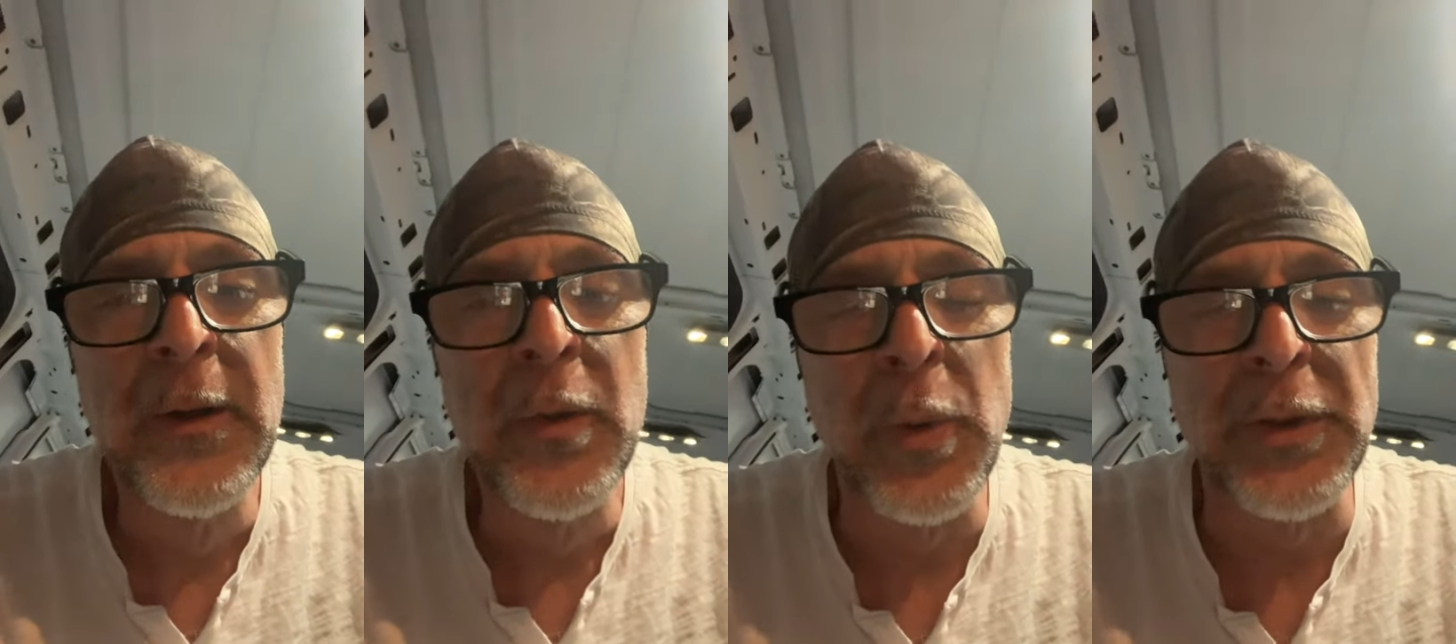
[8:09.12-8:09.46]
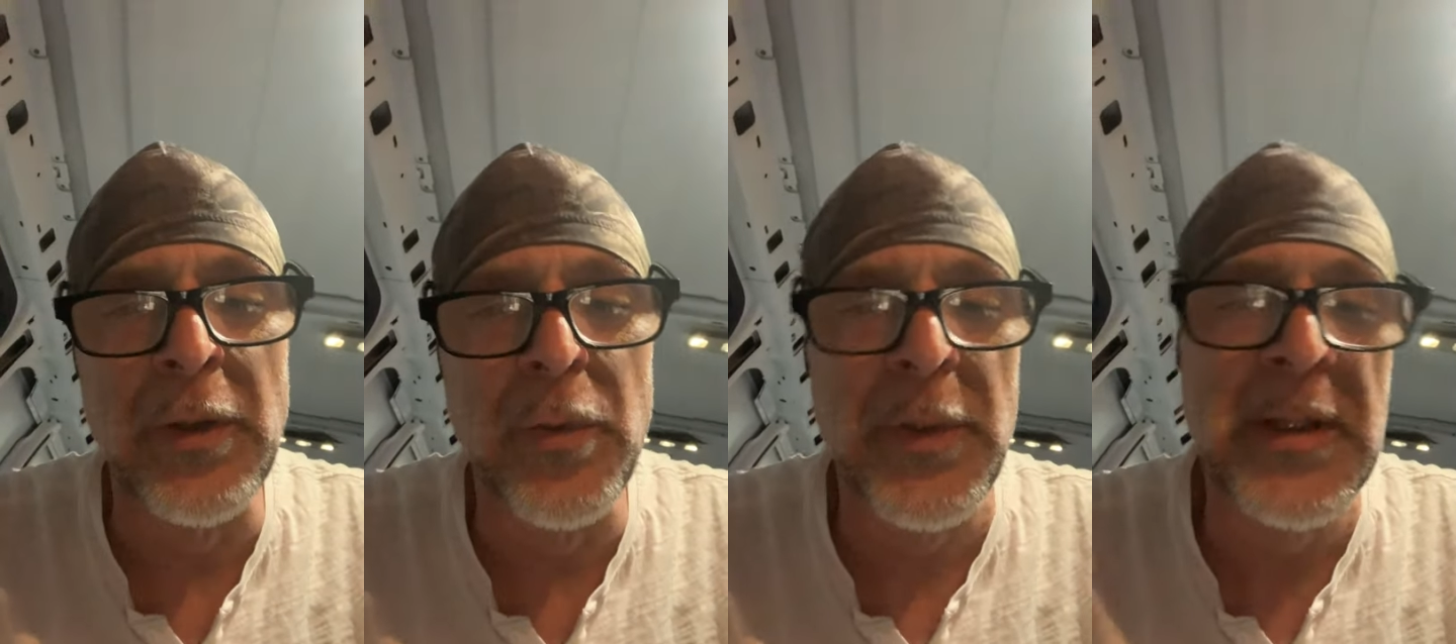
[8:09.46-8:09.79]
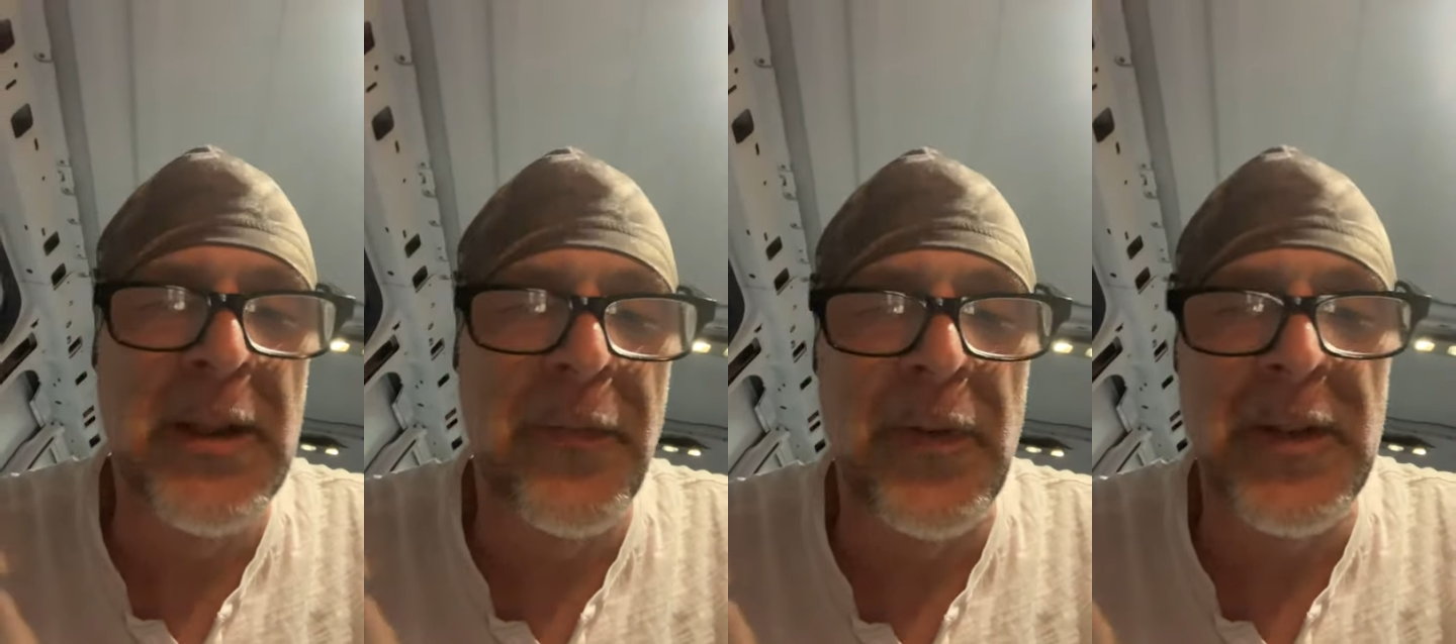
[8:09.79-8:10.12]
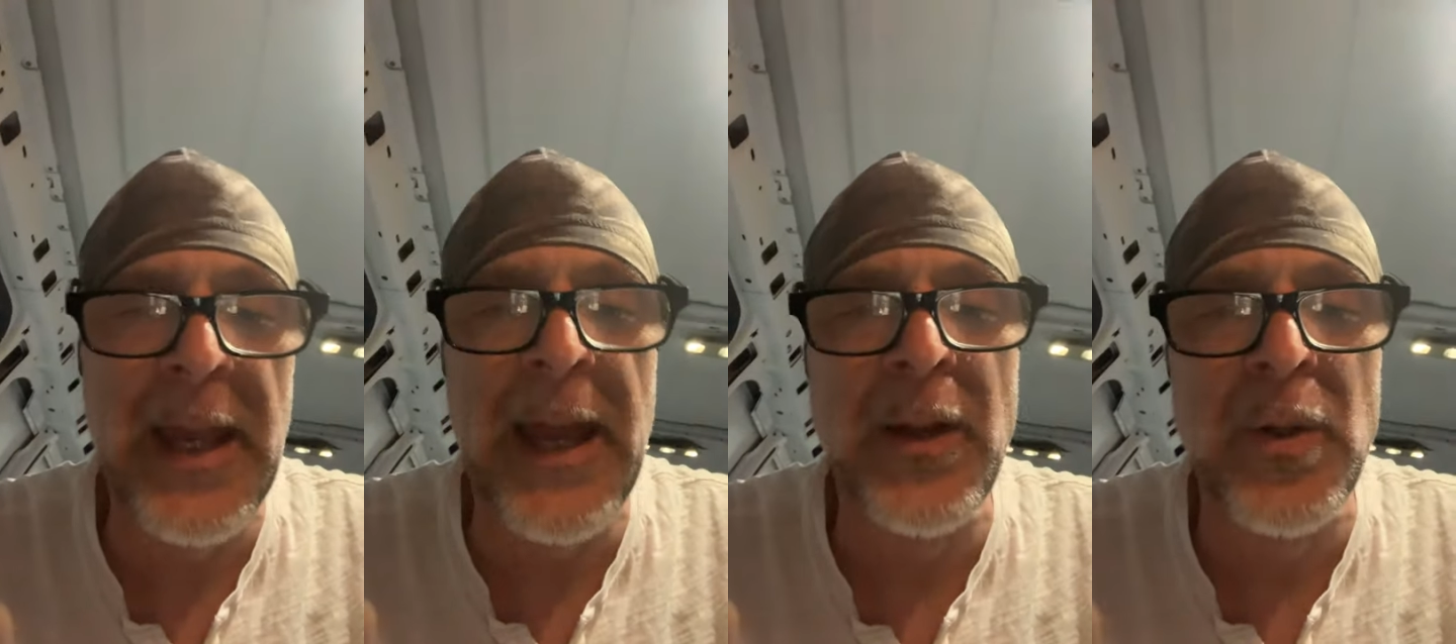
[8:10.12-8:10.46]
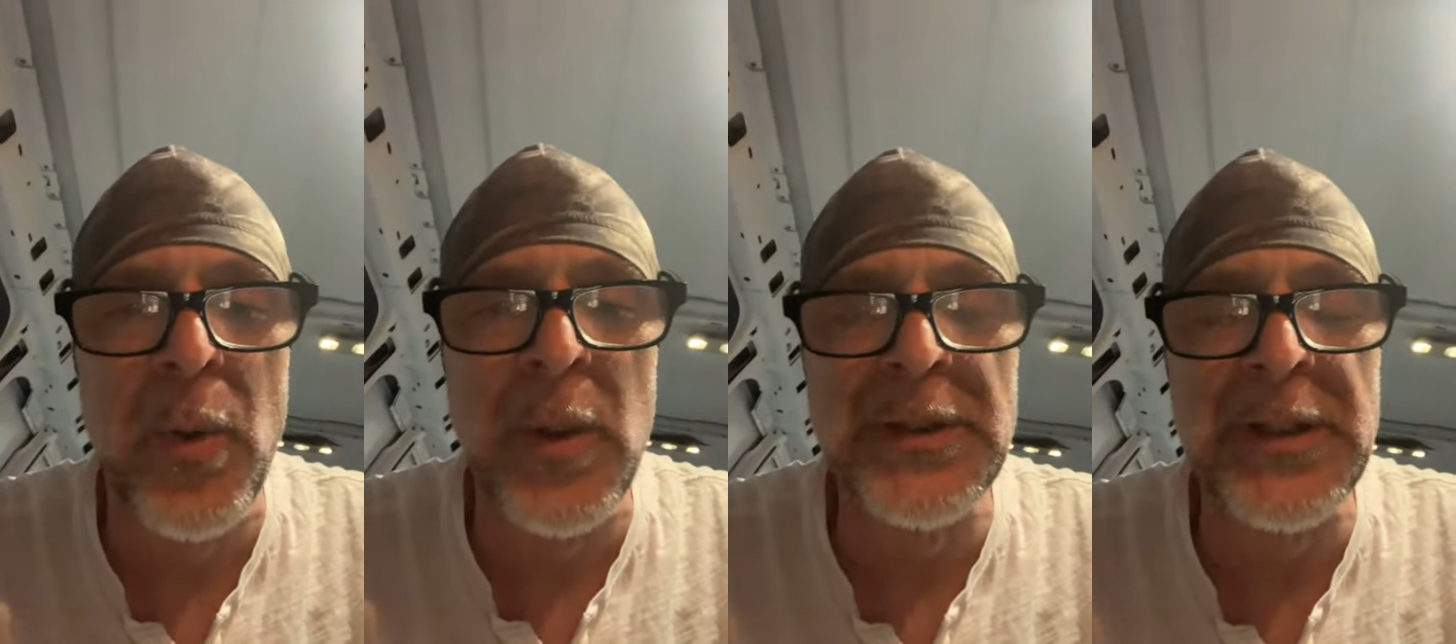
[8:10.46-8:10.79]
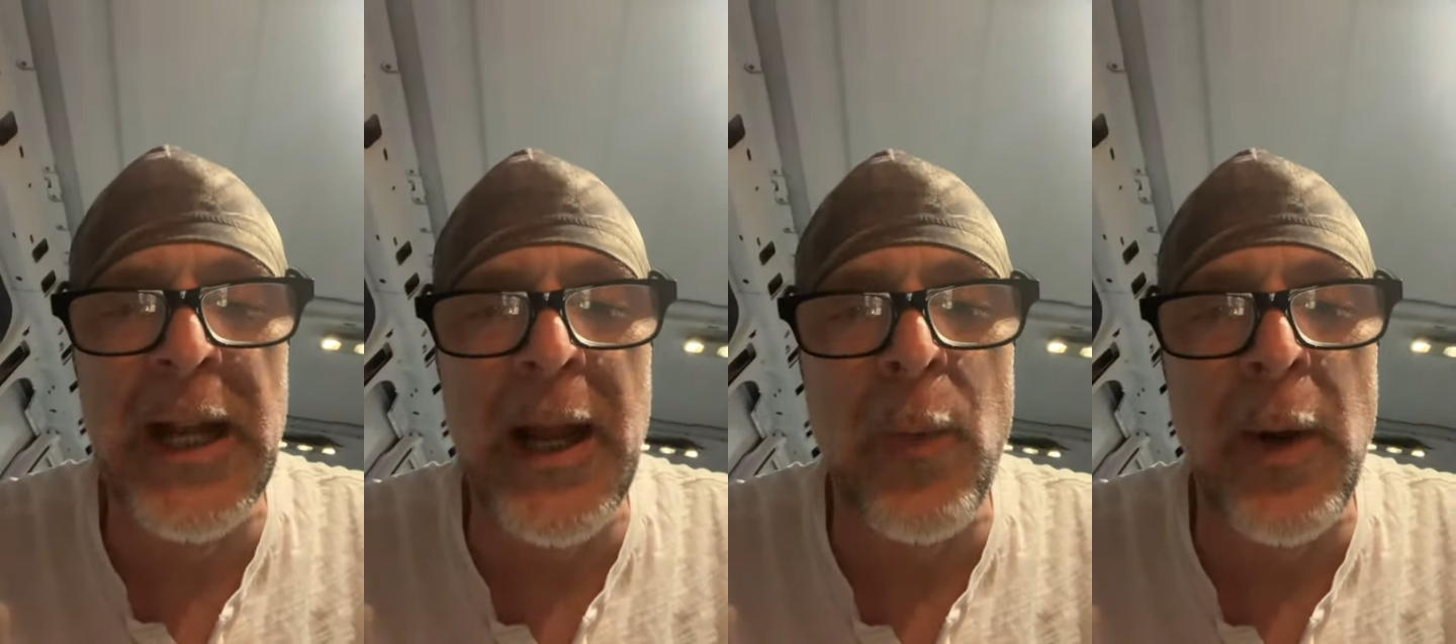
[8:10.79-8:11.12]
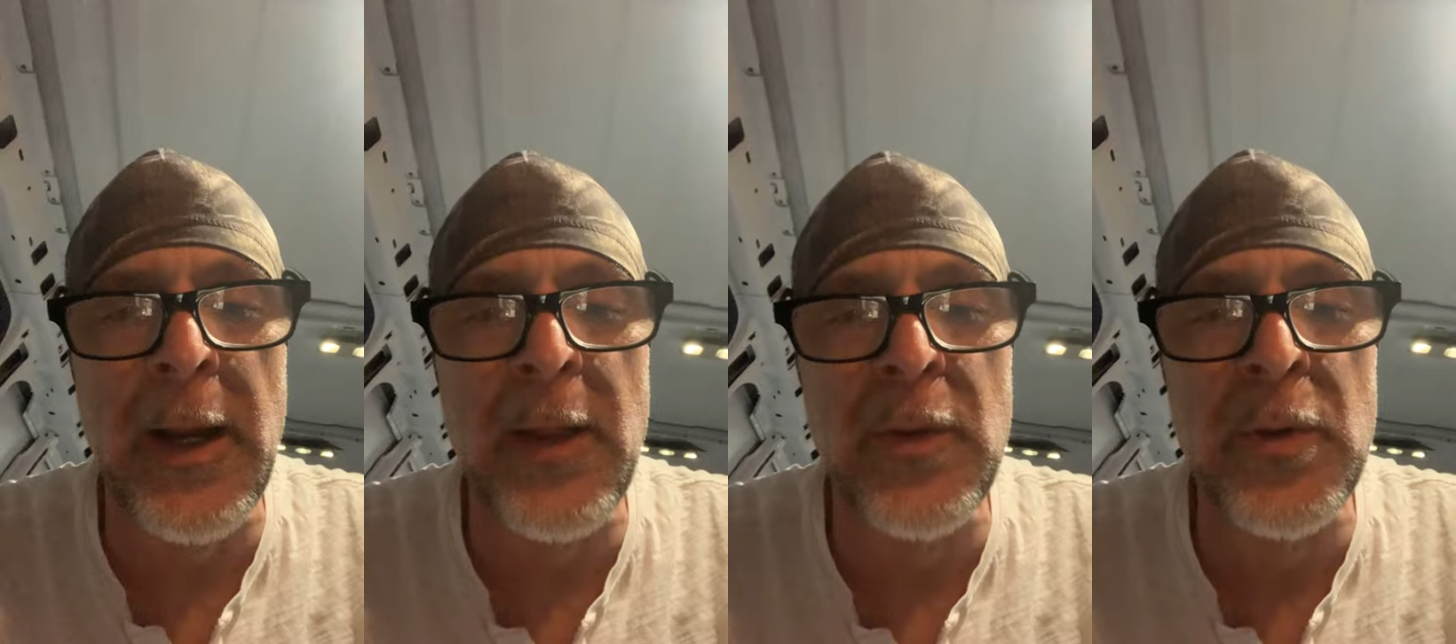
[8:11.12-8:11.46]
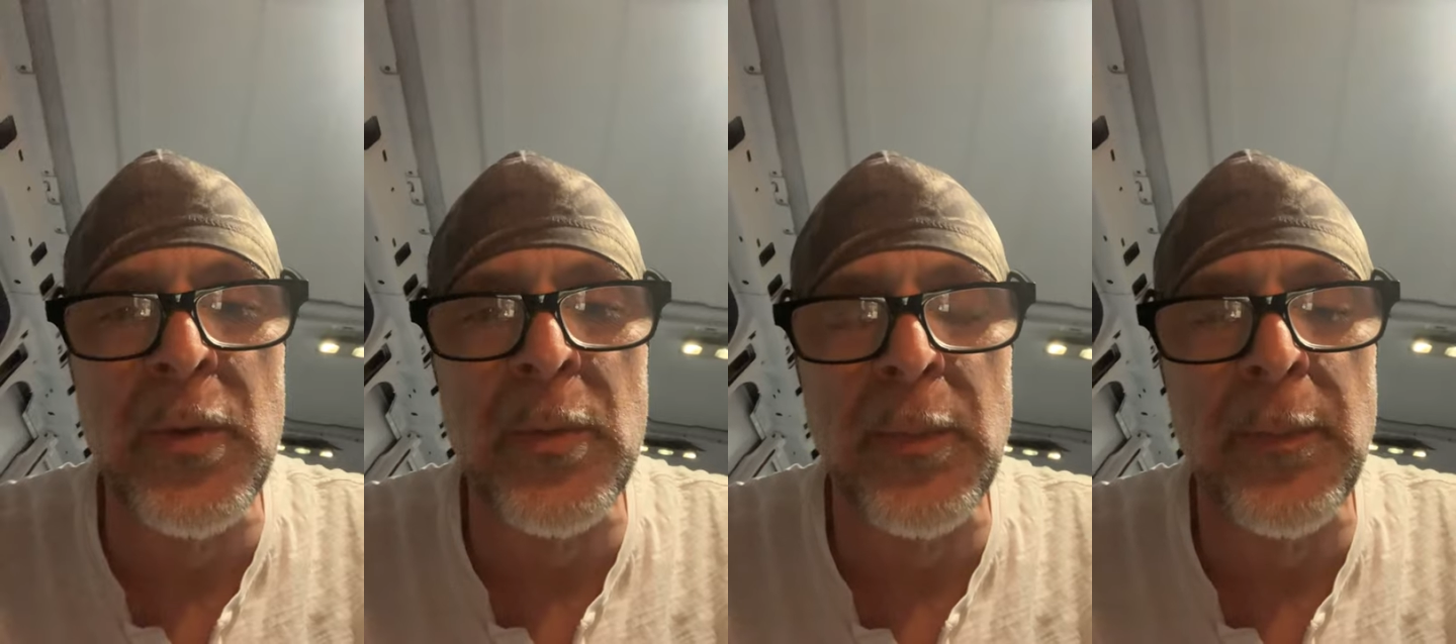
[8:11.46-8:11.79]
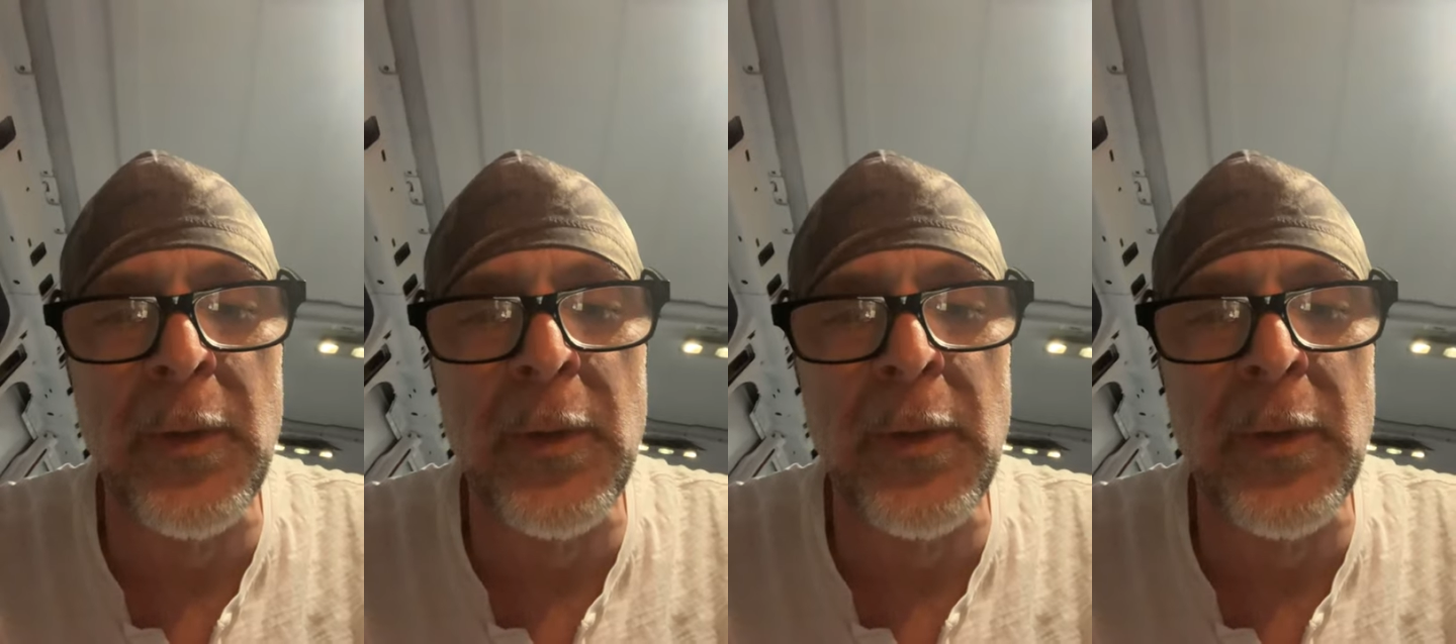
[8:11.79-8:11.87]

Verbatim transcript: with the three different categories that I want to do,